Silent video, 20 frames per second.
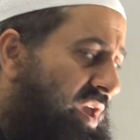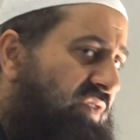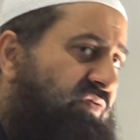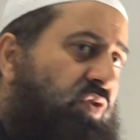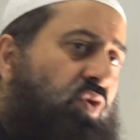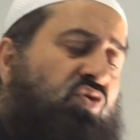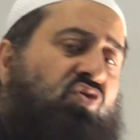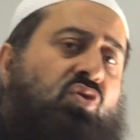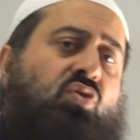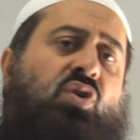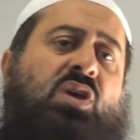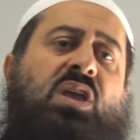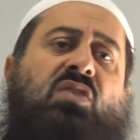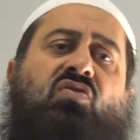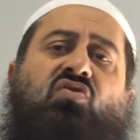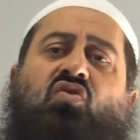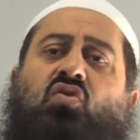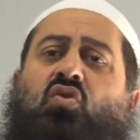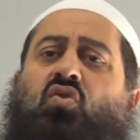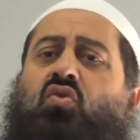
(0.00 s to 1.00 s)
If you were to look
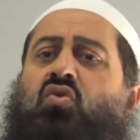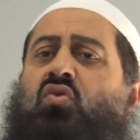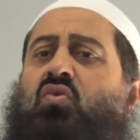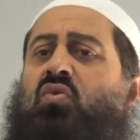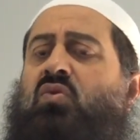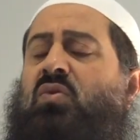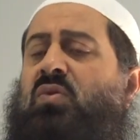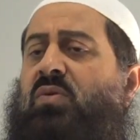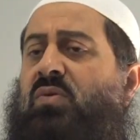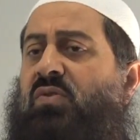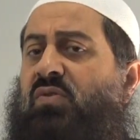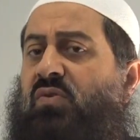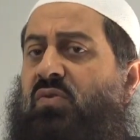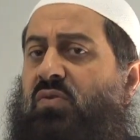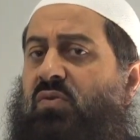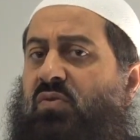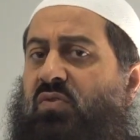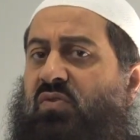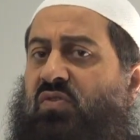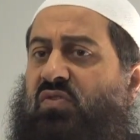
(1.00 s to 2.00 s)
into
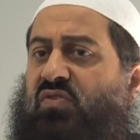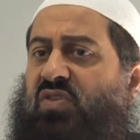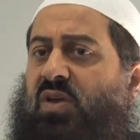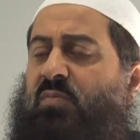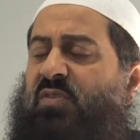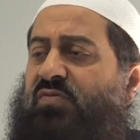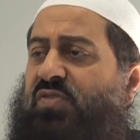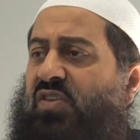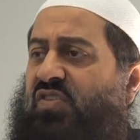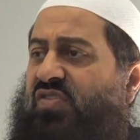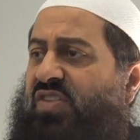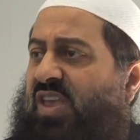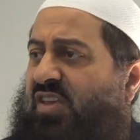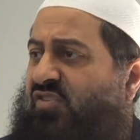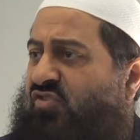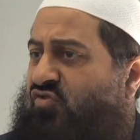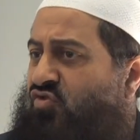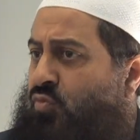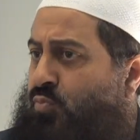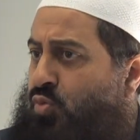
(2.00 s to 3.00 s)
some of this
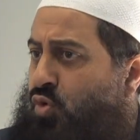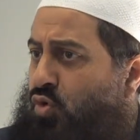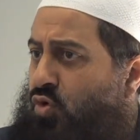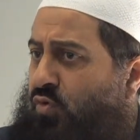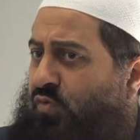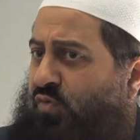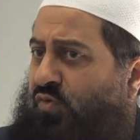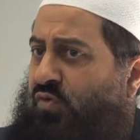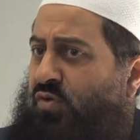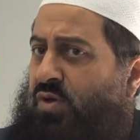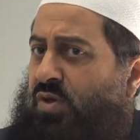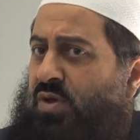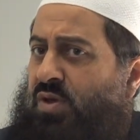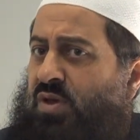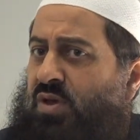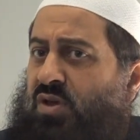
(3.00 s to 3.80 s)
textual proof,